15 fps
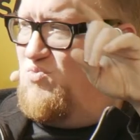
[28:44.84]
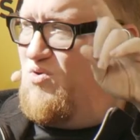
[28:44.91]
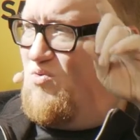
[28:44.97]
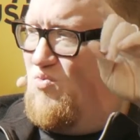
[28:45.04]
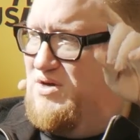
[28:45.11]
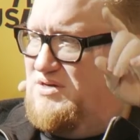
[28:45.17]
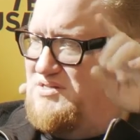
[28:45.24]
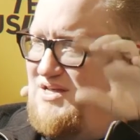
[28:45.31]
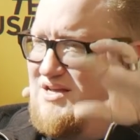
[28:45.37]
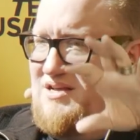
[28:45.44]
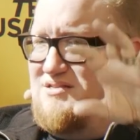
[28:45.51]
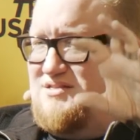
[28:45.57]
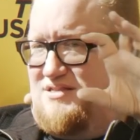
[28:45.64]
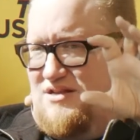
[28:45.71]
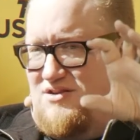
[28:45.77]
where one
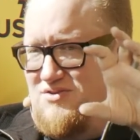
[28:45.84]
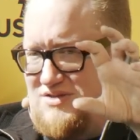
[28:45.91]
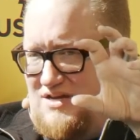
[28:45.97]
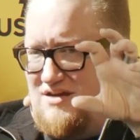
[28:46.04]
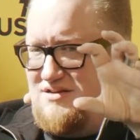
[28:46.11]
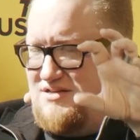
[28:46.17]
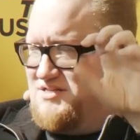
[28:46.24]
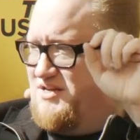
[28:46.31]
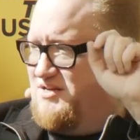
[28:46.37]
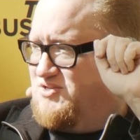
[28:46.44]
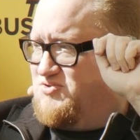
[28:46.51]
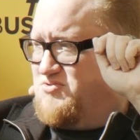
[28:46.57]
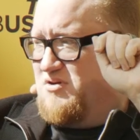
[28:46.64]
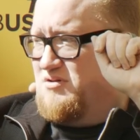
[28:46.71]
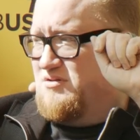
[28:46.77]
leads, then you tend to see it
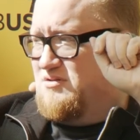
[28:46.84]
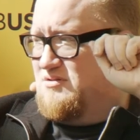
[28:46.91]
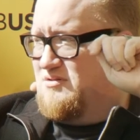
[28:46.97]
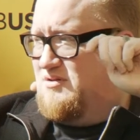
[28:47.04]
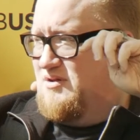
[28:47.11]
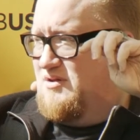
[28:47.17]
struggle.